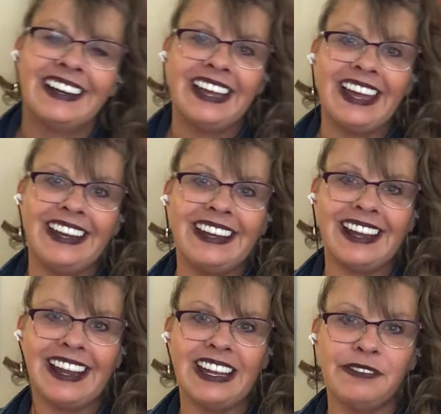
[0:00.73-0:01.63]
Hey, hey,
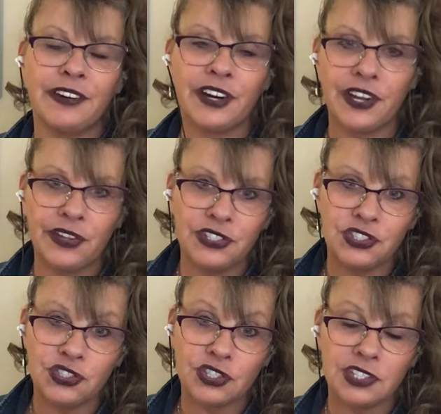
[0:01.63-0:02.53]
hey, Virgo, this
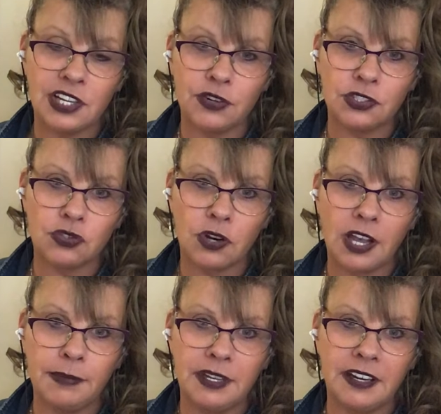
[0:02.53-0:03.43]
is your sacred
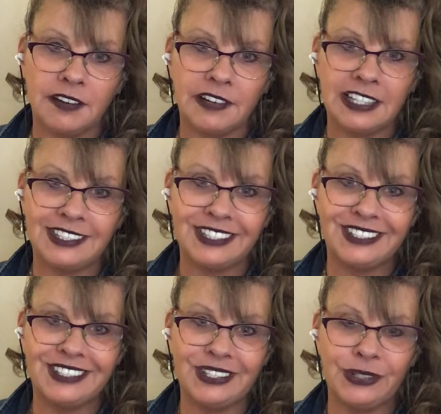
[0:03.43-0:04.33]
scribe here, ready to
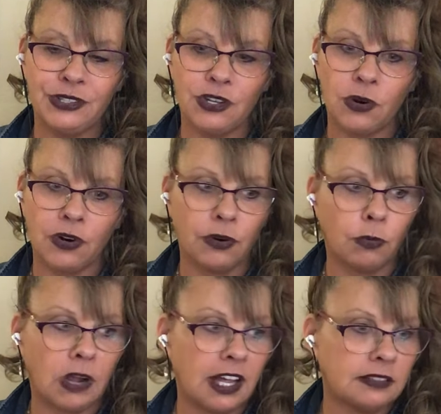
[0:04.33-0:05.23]
do your,
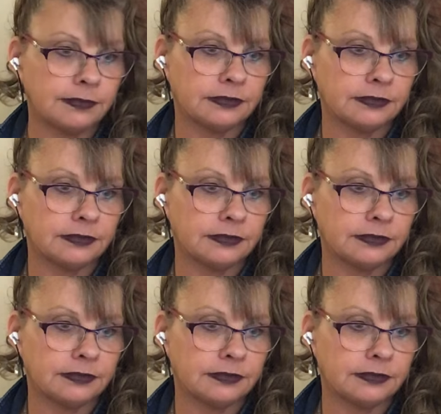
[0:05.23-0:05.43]
well,